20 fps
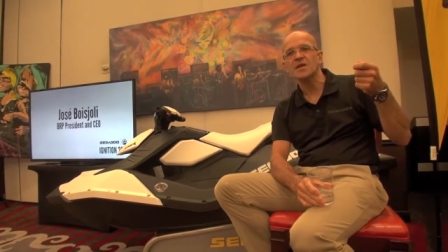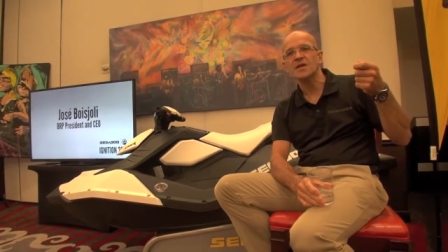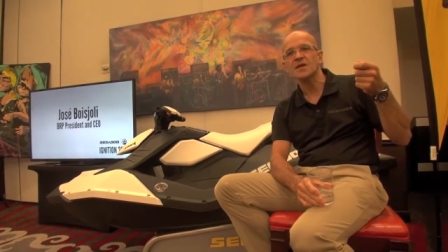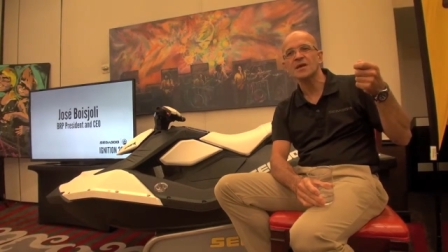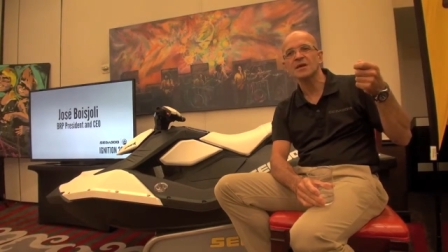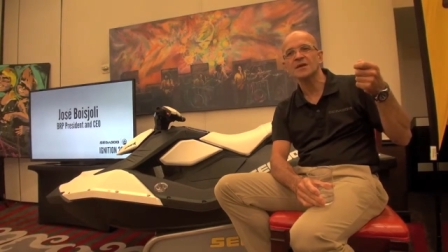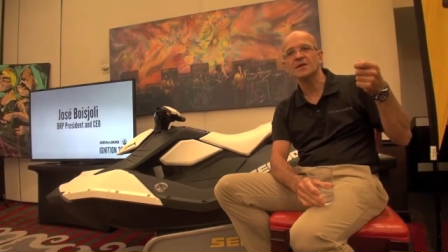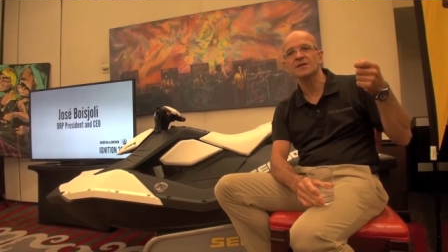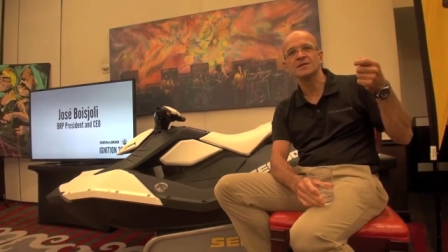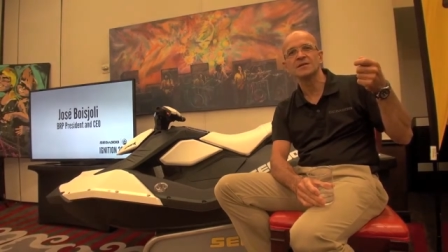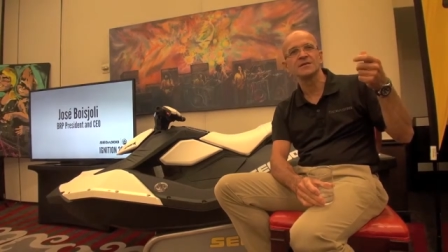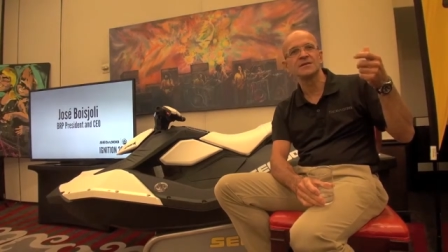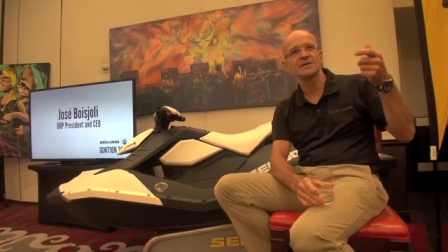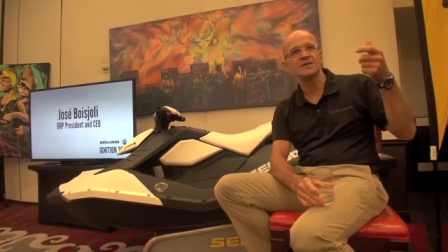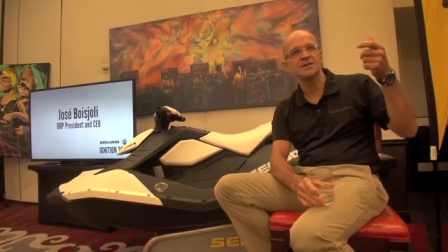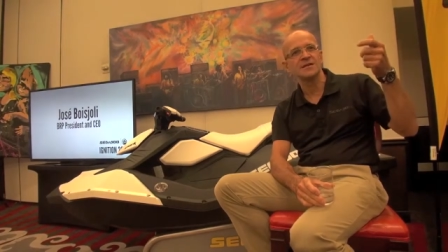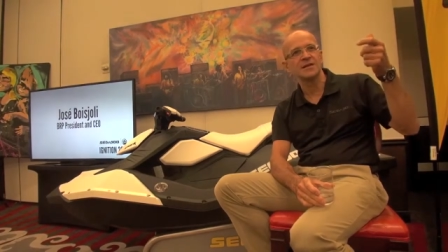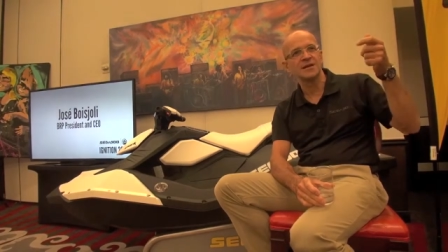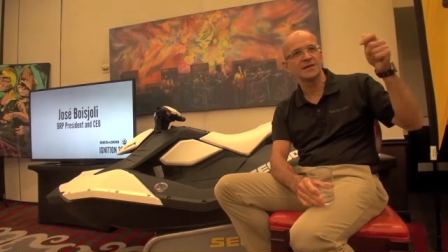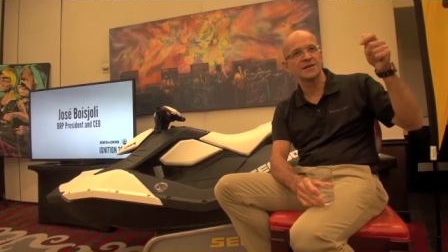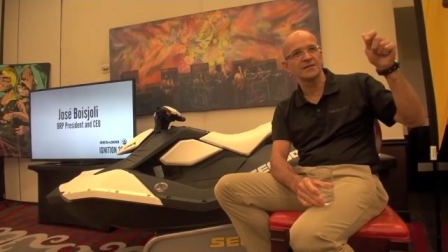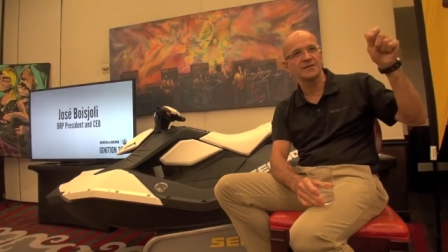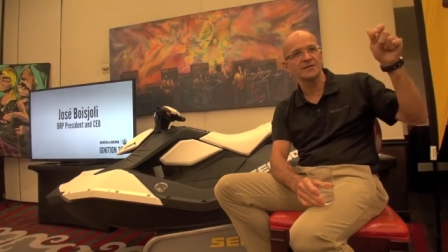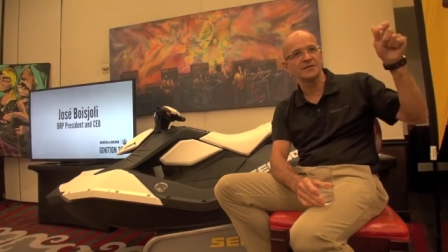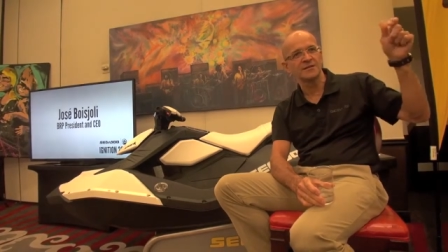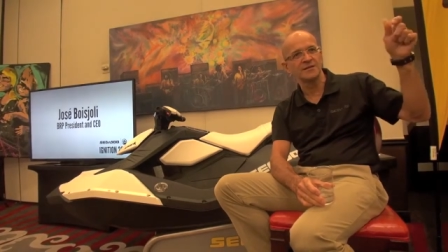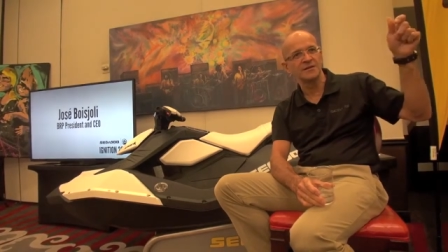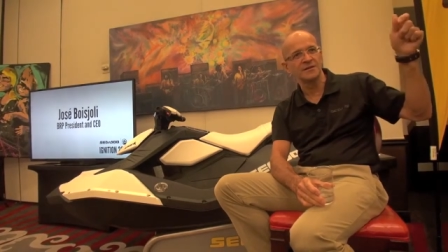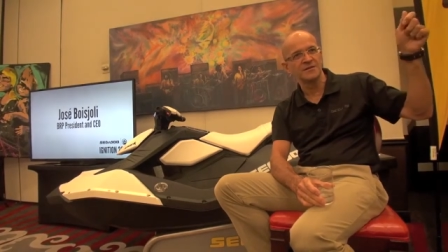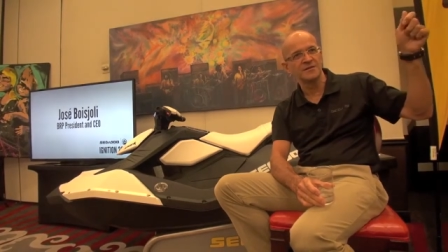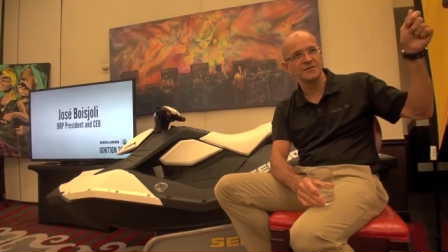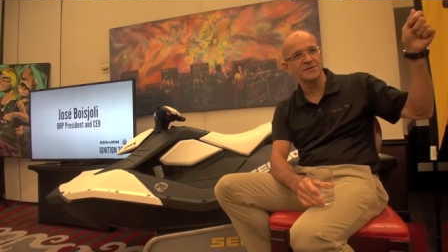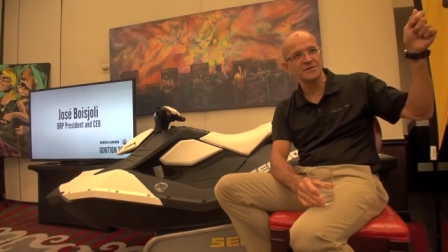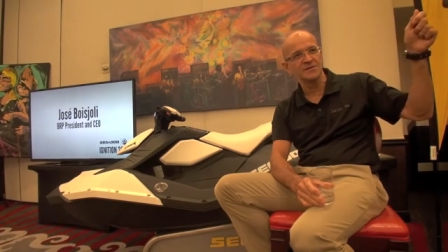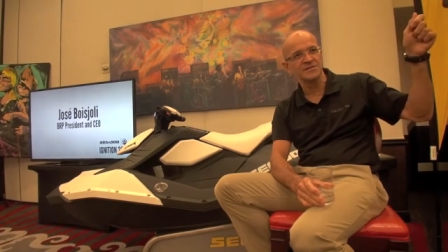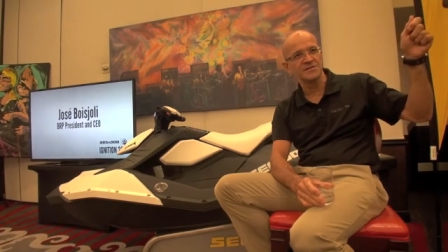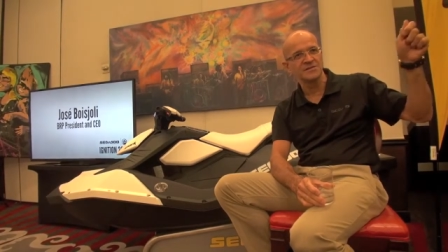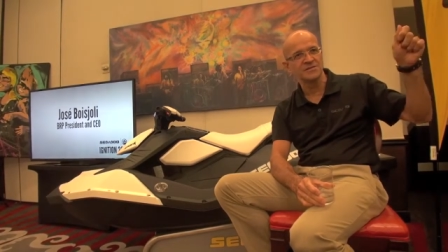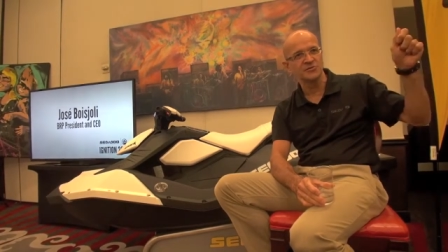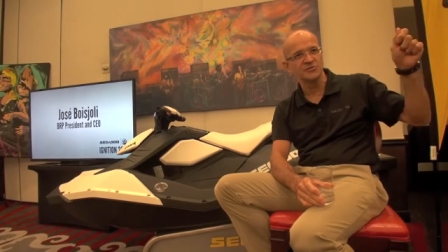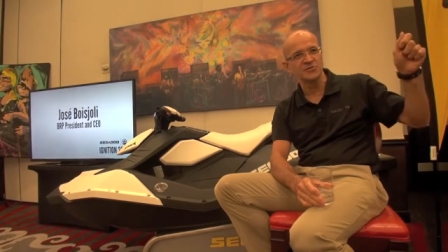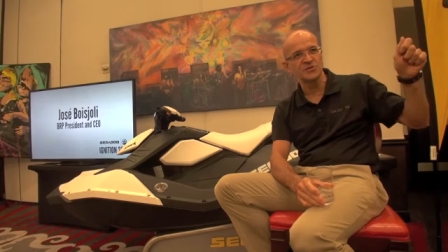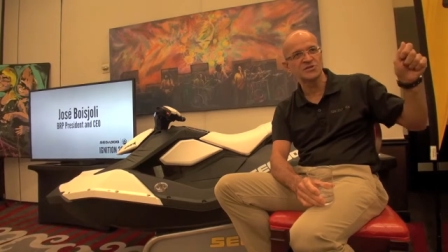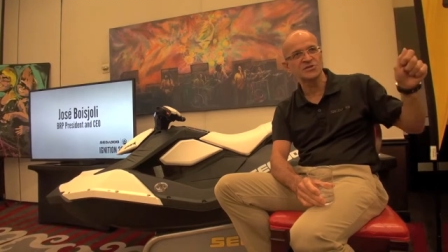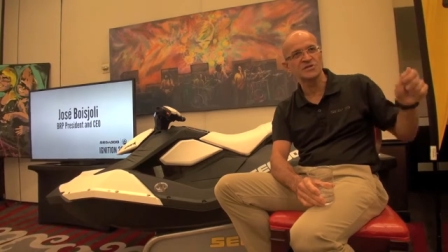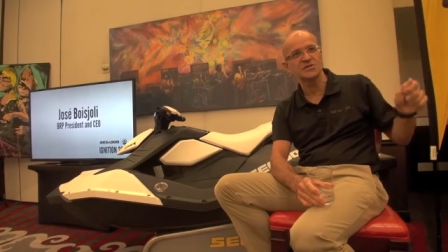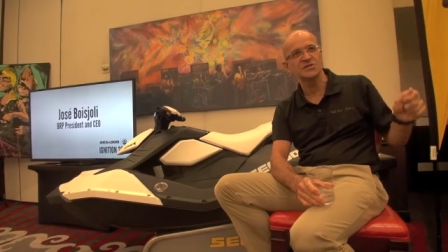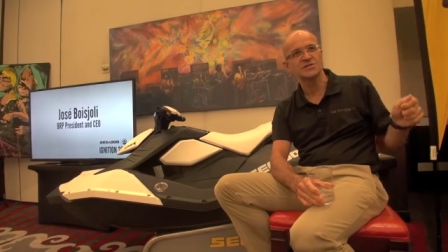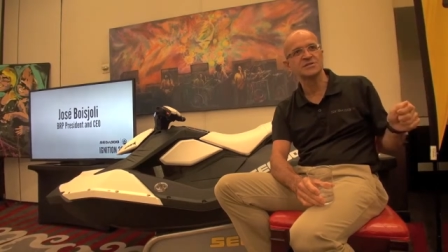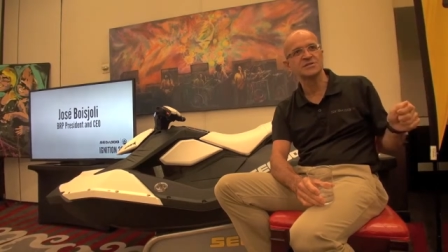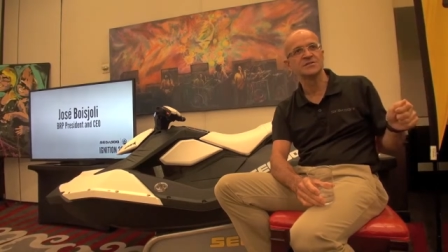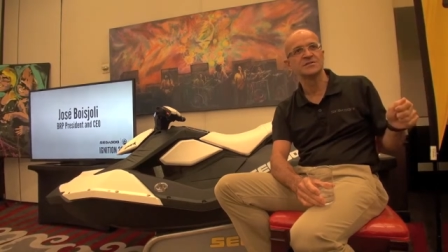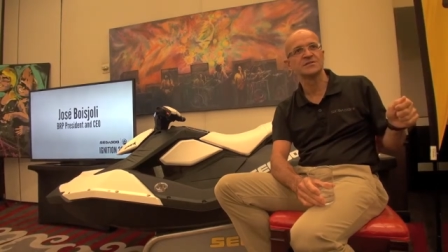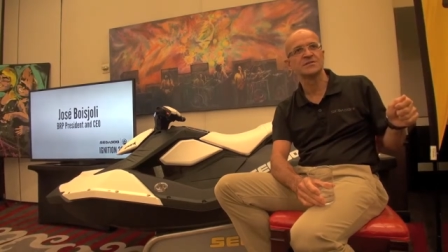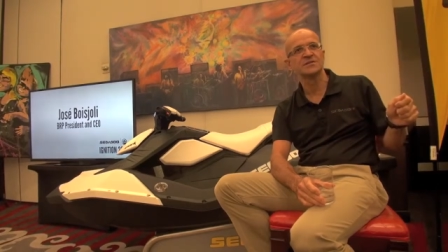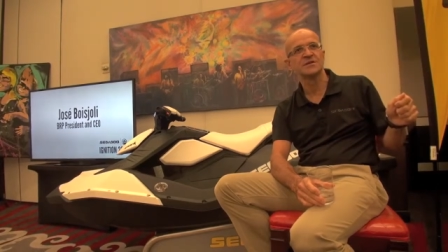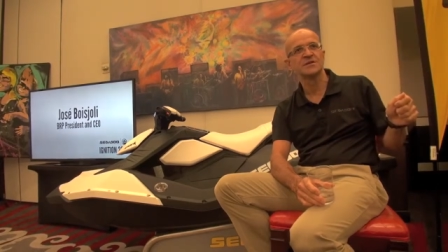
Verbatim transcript: and he can give us his wish list.